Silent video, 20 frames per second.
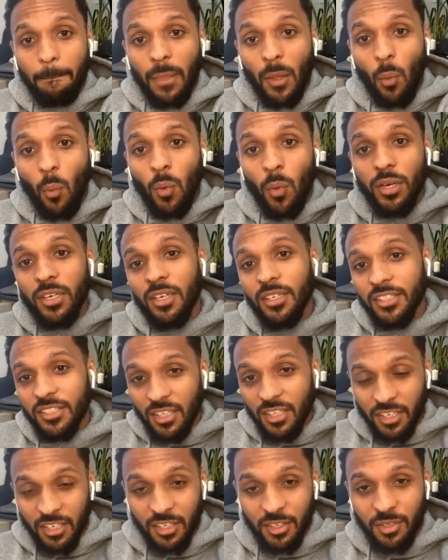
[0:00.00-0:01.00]
What did I
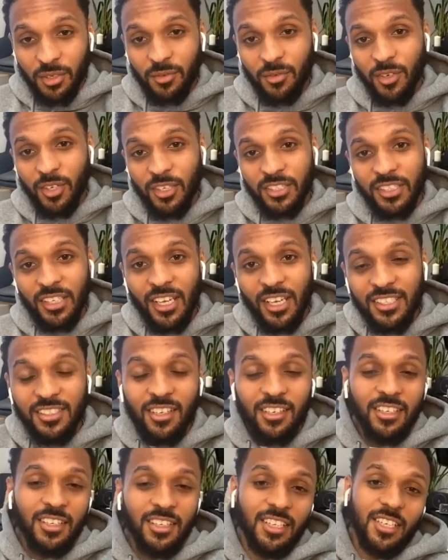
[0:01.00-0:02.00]
study at university? I
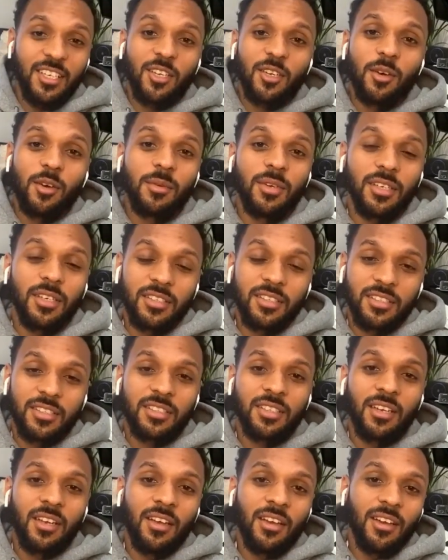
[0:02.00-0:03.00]
studied
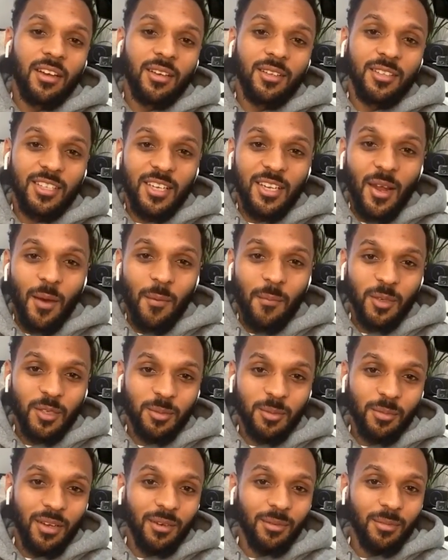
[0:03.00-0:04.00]
economics. As a numbers
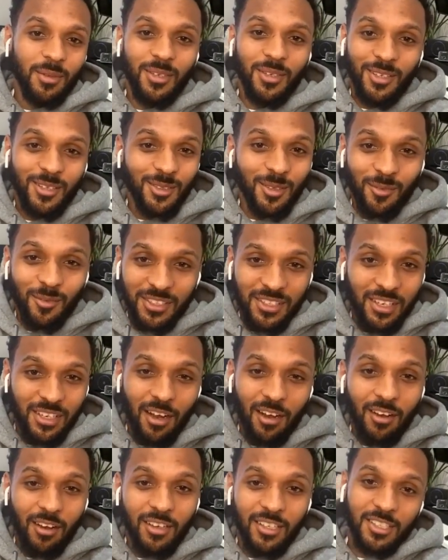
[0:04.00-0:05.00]
man, because obviously
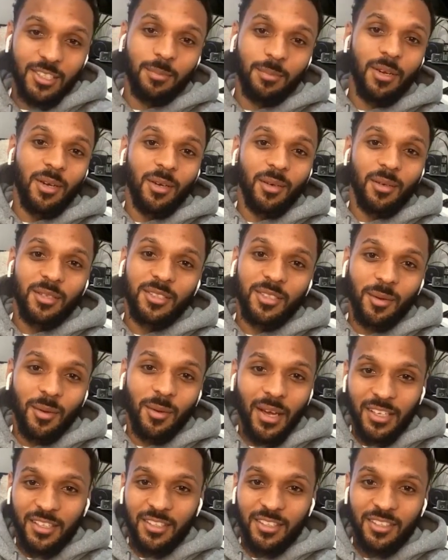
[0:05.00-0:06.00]
I can't spell, so
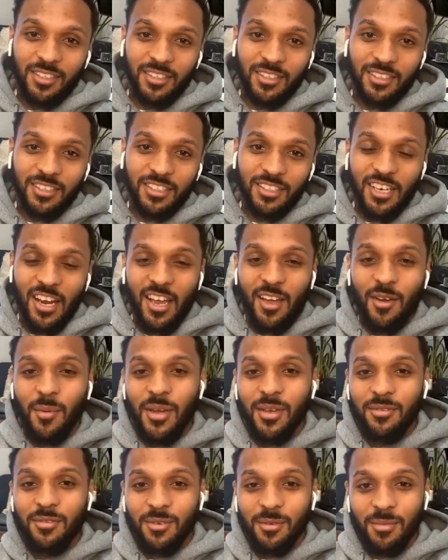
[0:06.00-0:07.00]
I had to shy
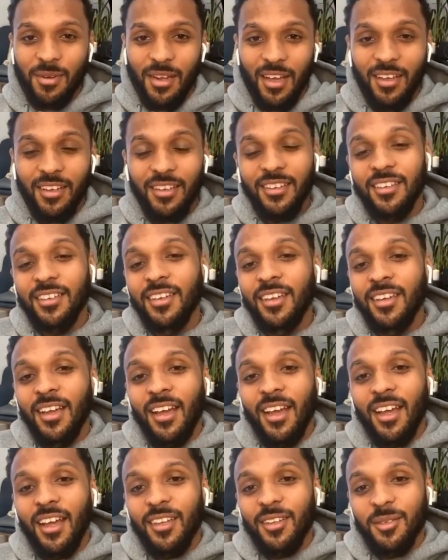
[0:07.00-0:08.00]
away from that and
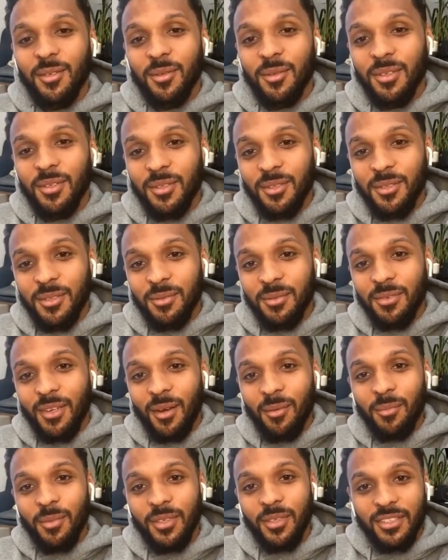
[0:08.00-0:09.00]
do some
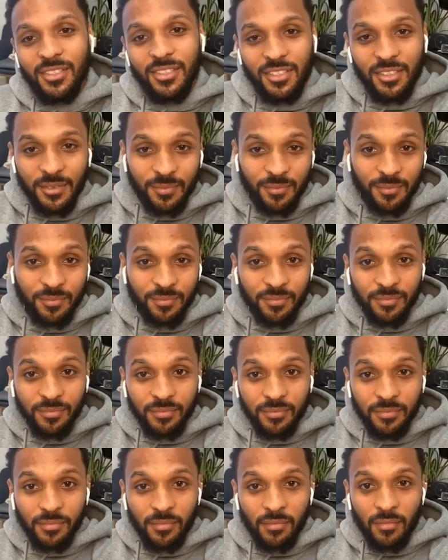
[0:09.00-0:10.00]
numbers.
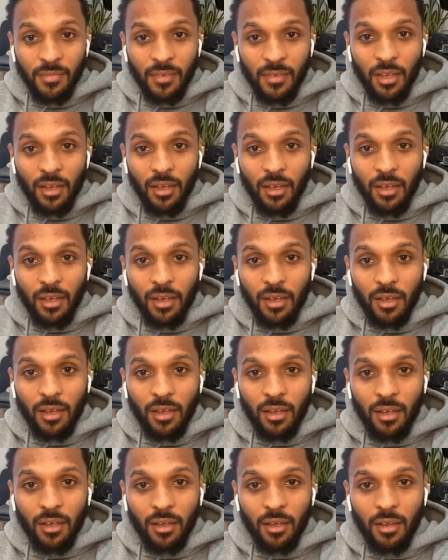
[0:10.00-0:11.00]

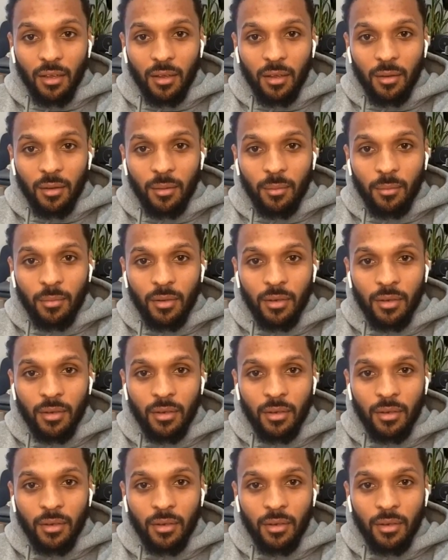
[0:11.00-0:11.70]
If